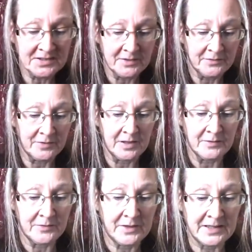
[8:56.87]
of
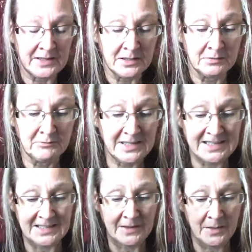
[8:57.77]
the
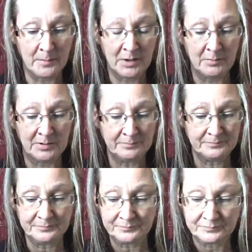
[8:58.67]
reading at the moment.